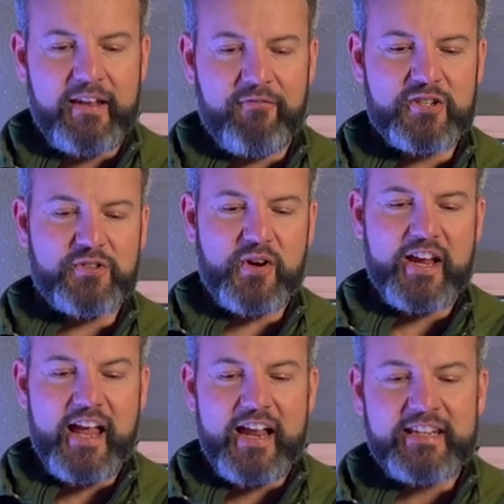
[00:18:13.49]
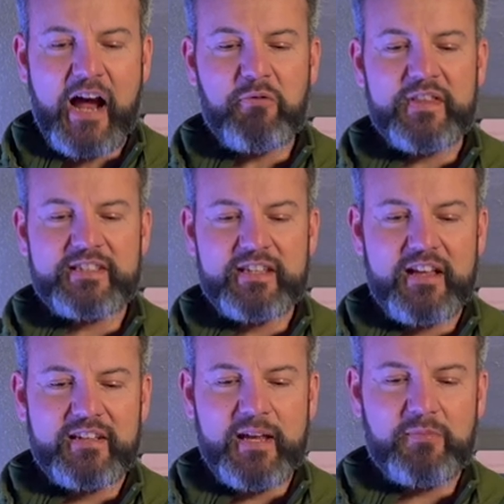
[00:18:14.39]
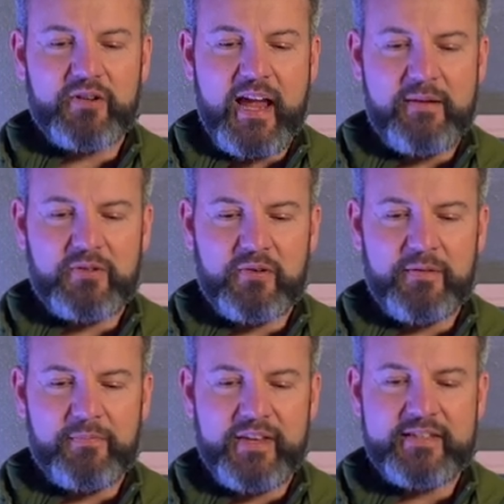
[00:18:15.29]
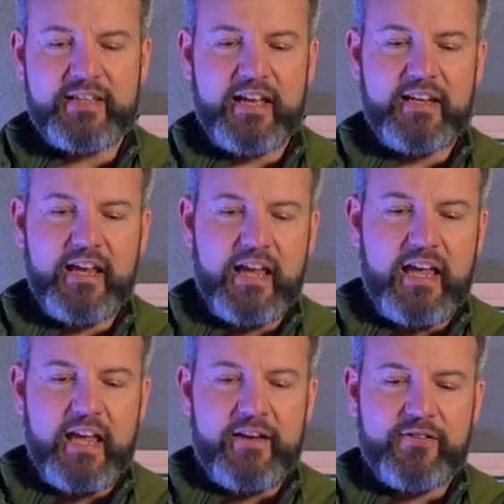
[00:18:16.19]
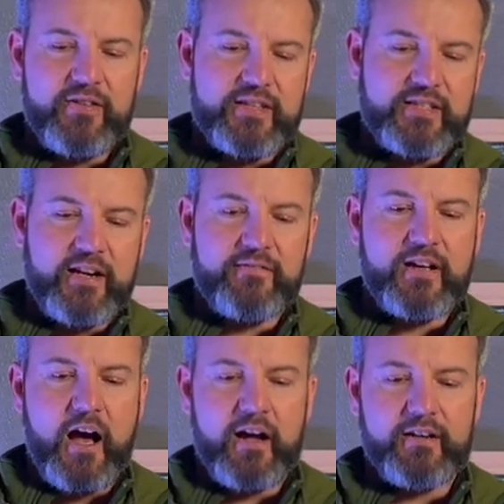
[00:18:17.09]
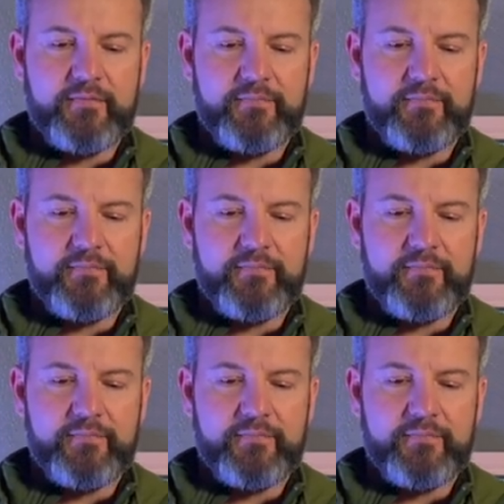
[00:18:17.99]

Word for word: Verse 3 Now, when the tempter came to him, he said, If you're the Son of God,